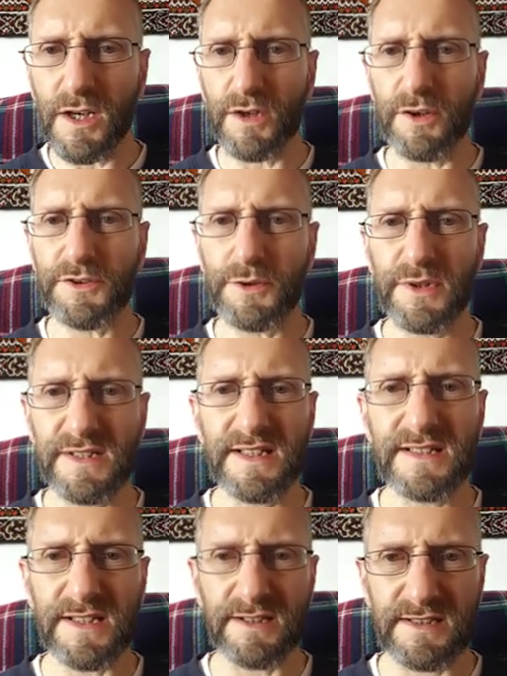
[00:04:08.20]
go through a
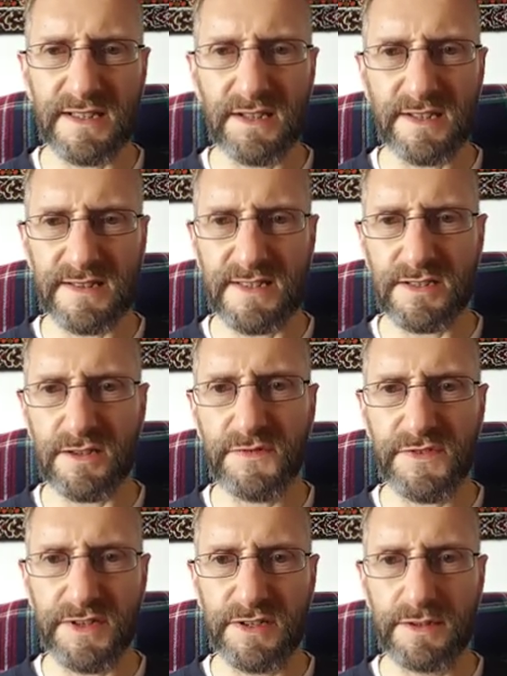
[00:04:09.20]
detailed analysis of